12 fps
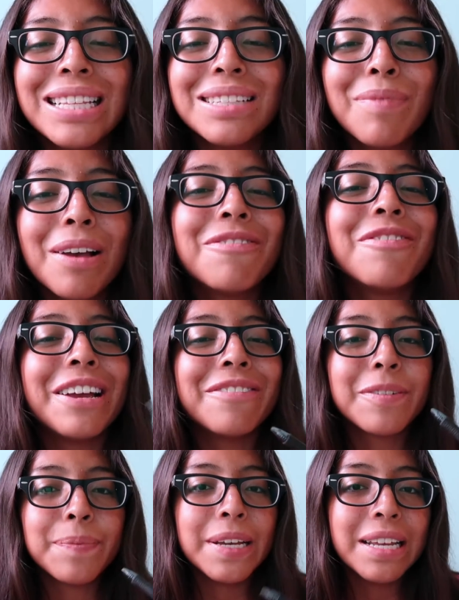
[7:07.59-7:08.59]
This is my
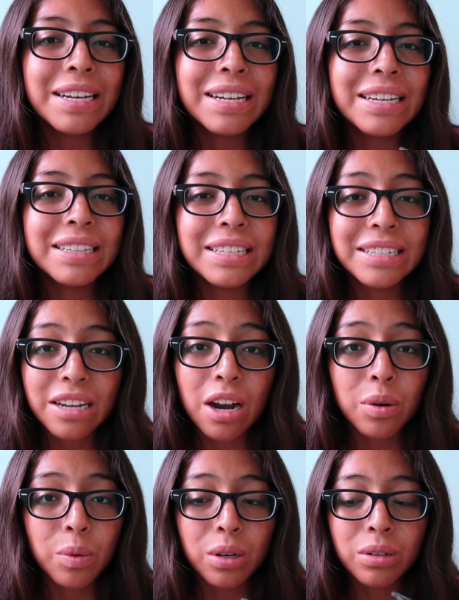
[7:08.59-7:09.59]
favorite pen in the
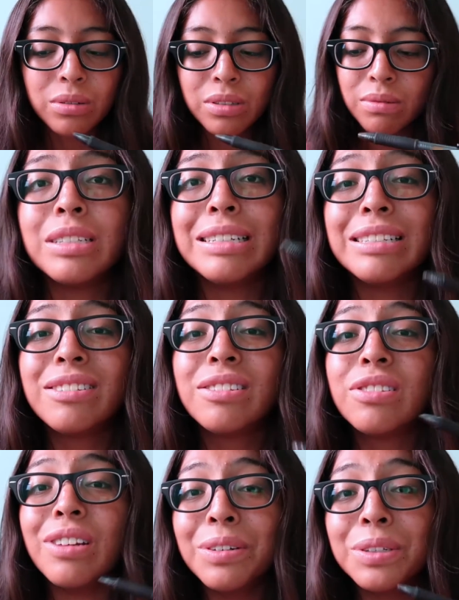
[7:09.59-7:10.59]
entire world. It is
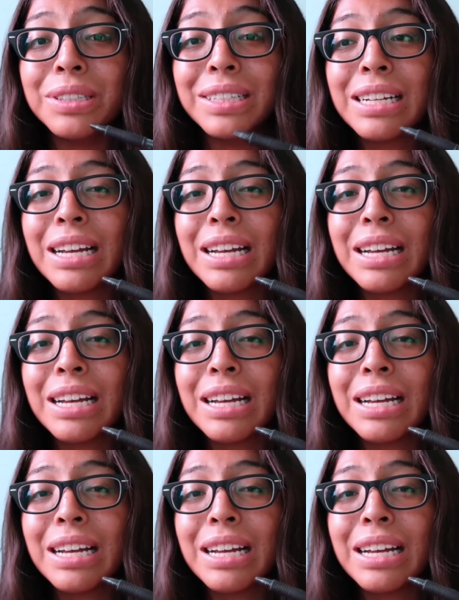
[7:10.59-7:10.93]
so good.